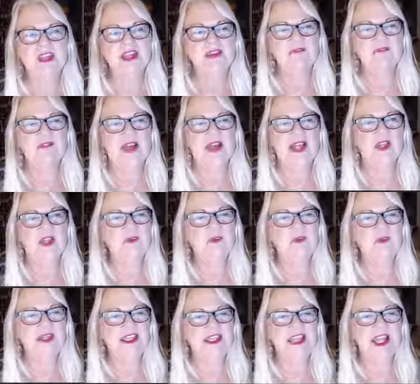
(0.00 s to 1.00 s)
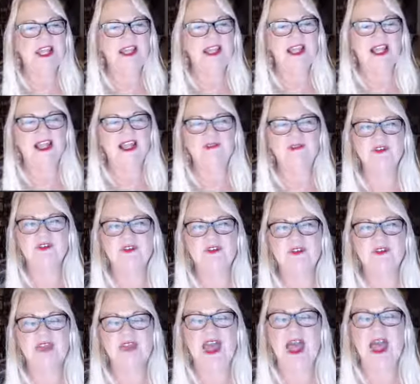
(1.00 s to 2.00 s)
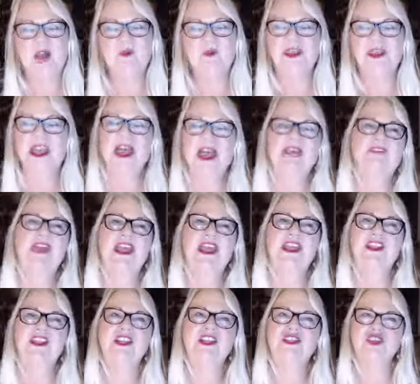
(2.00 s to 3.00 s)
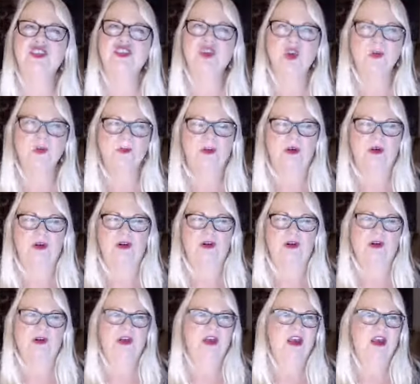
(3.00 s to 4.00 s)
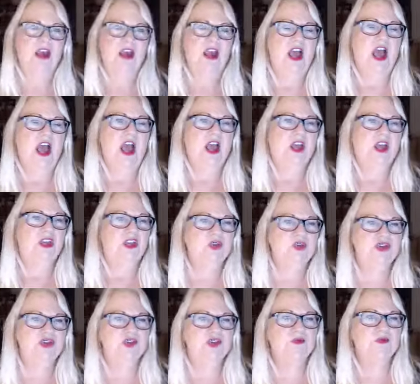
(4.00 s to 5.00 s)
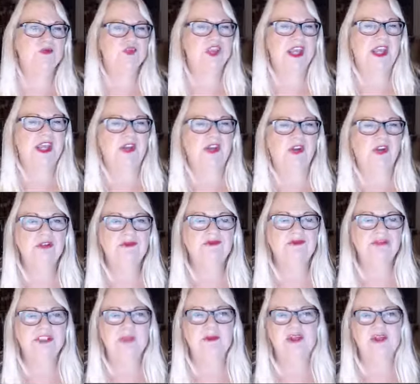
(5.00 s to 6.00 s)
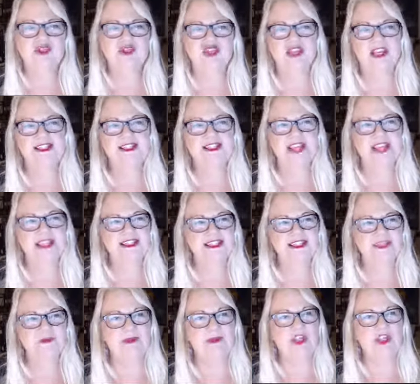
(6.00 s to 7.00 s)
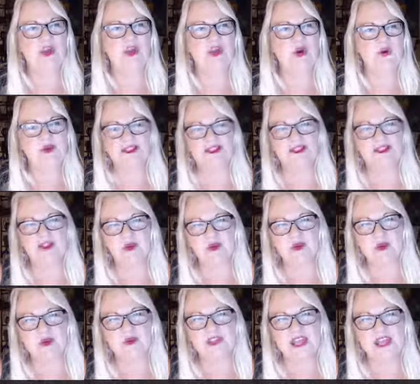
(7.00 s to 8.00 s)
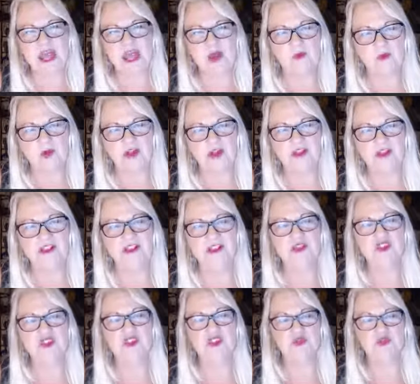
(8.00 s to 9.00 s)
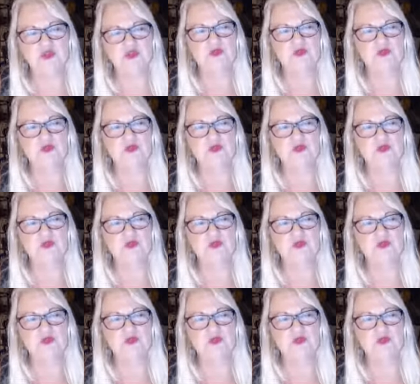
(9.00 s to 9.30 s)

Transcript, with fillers: following, and I love you for that. We have a super uh, YouTube channel, W G S N D B Going Solo Network YouTube